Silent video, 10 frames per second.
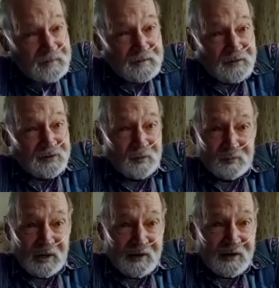
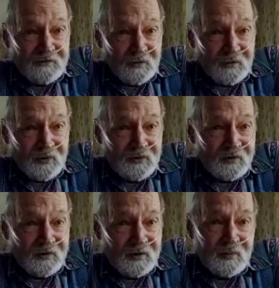sometime after Pearl
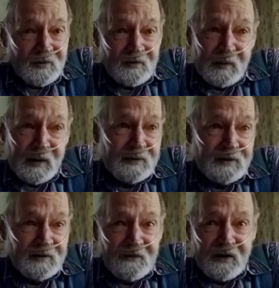Harbor, or maybe
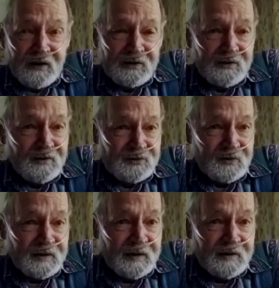a year or so
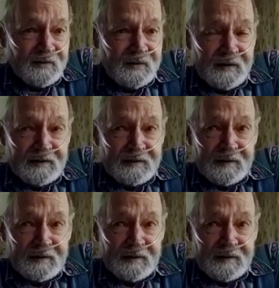later, that